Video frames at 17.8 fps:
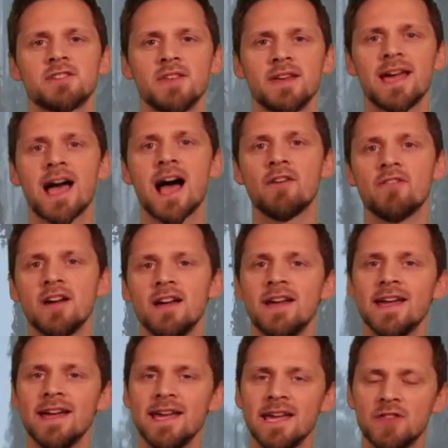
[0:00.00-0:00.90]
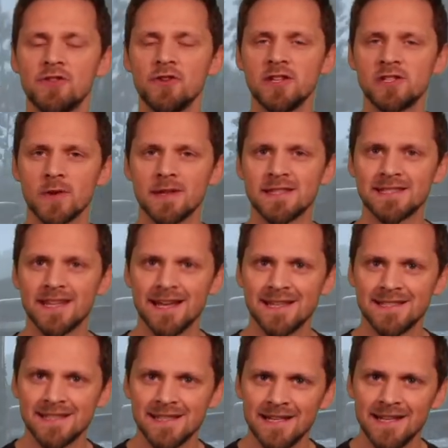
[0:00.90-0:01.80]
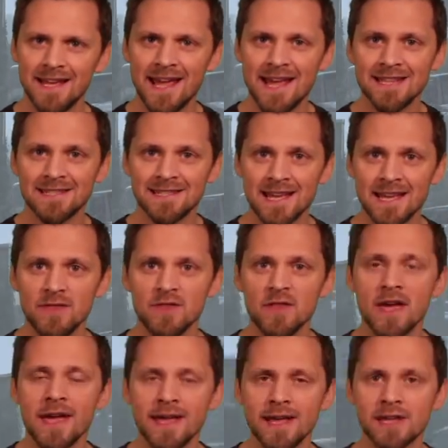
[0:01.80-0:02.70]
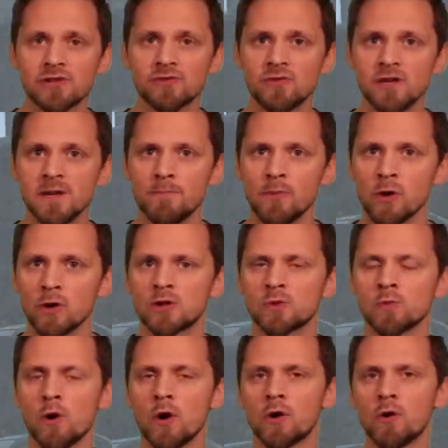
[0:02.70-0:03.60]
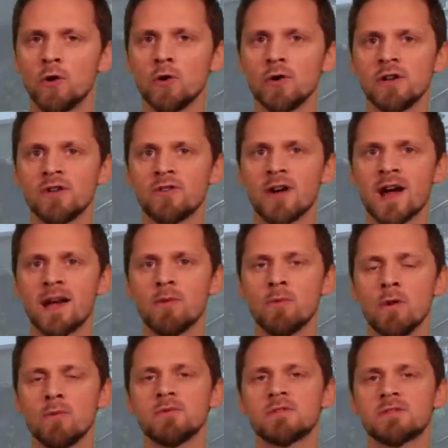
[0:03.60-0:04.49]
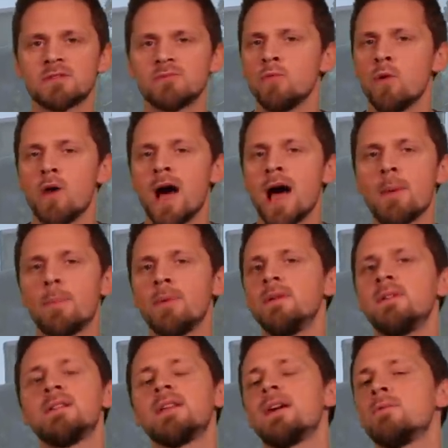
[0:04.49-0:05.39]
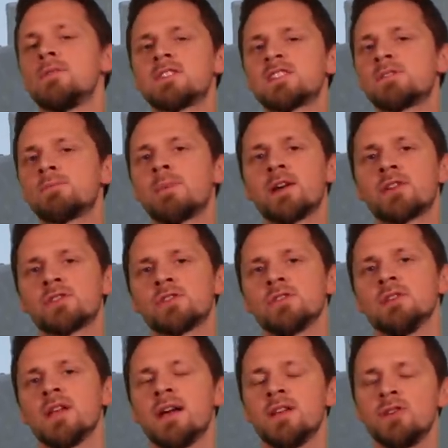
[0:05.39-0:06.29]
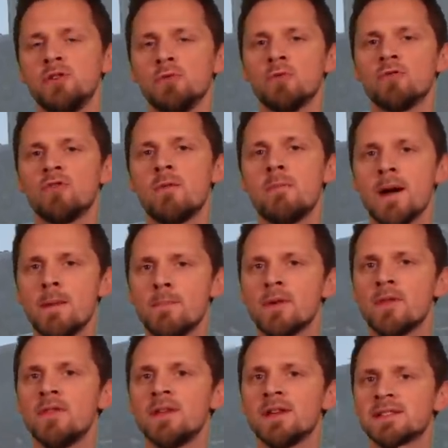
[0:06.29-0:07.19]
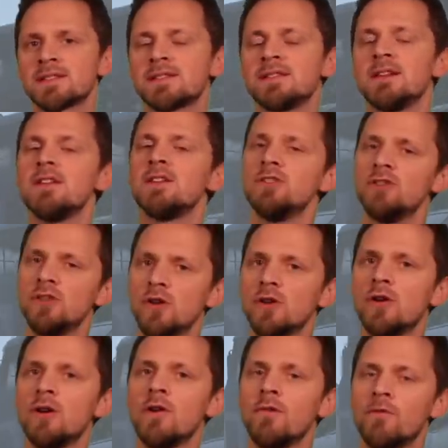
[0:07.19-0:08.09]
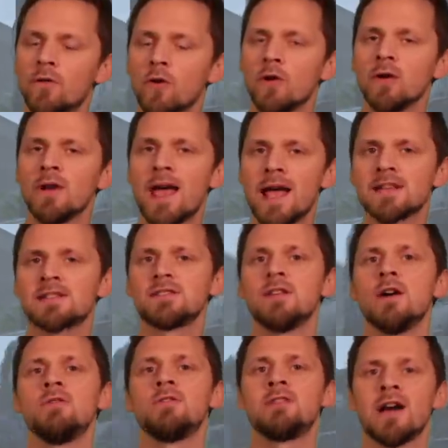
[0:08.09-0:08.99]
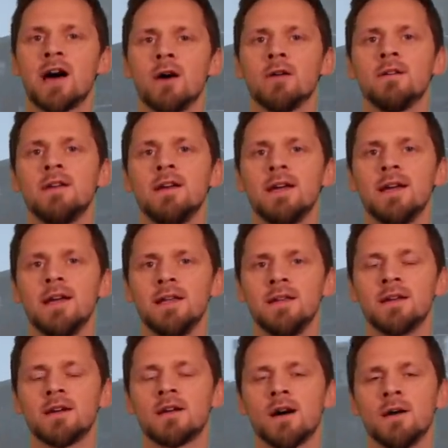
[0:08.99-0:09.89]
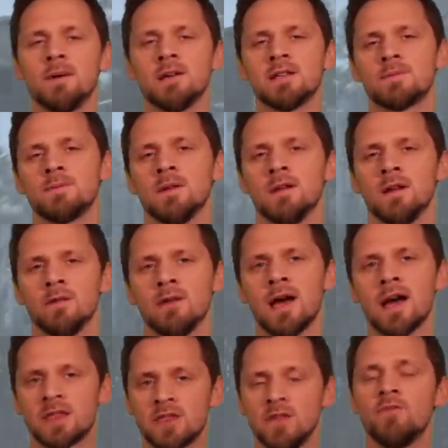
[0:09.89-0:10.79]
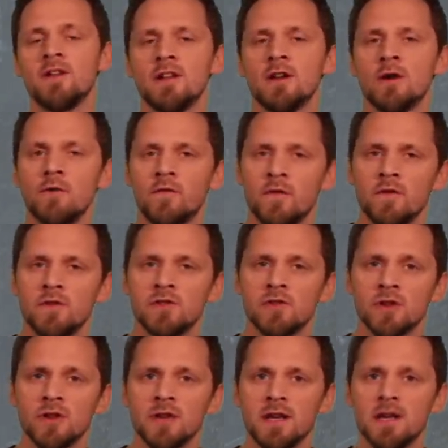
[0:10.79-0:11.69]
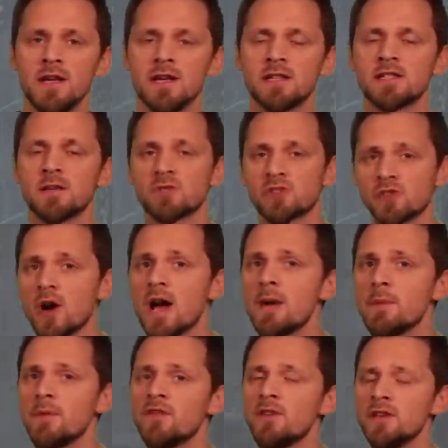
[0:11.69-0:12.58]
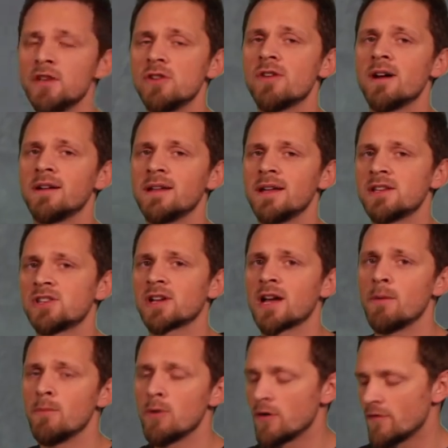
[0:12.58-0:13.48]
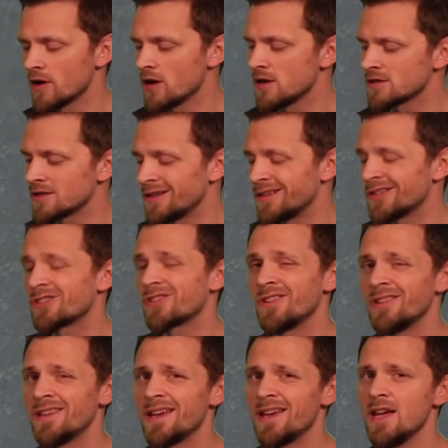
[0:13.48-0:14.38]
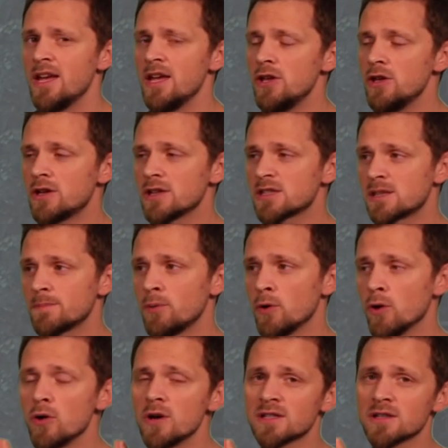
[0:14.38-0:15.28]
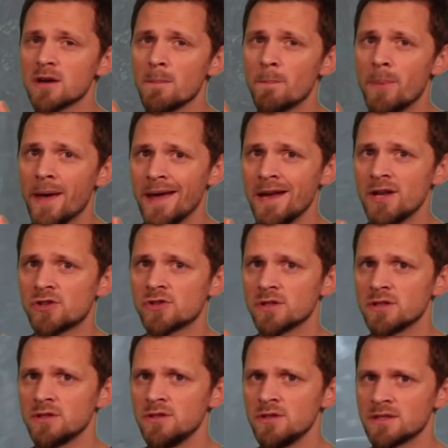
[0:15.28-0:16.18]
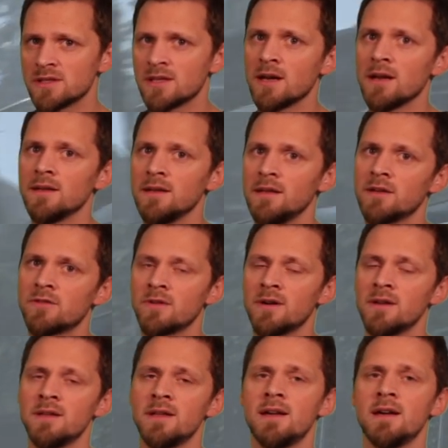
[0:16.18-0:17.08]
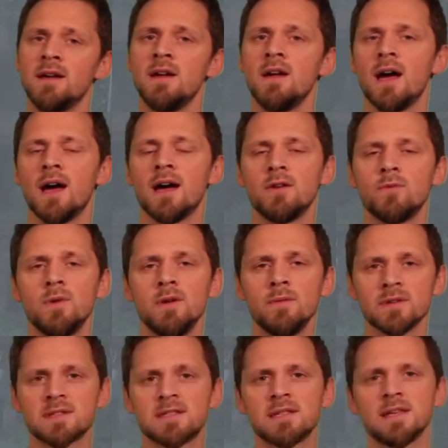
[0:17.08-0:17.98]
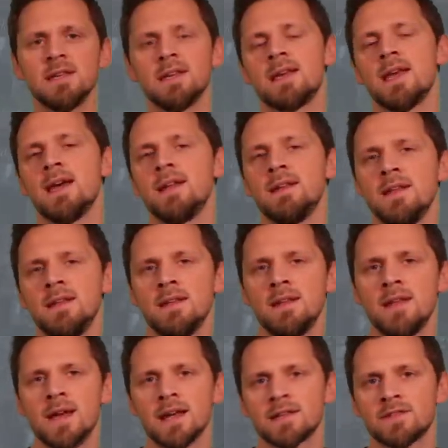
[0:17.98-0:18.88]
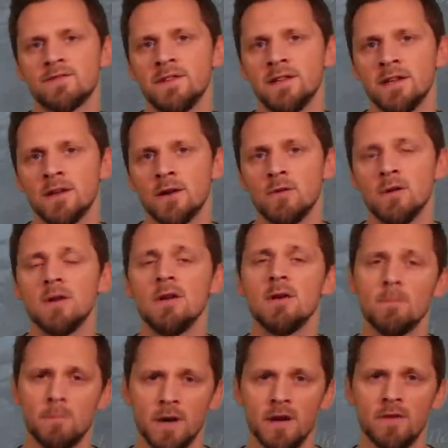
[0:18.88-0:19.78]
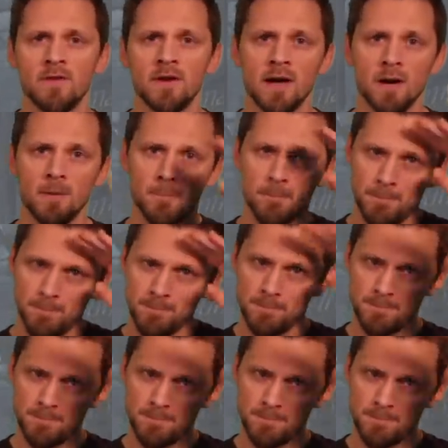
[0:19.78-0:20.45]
So there you have it. E3 2018 is in the history books. What caught your eye? What happened that was special and you will remember this year for? Let us know down in the comments below. Like the video if you enjoyed it. Subscribe if you're new around here. Check out more of our content on your screen there. You can support us on Patreon using that link right there. And we will see you again in the next video. Bye for now.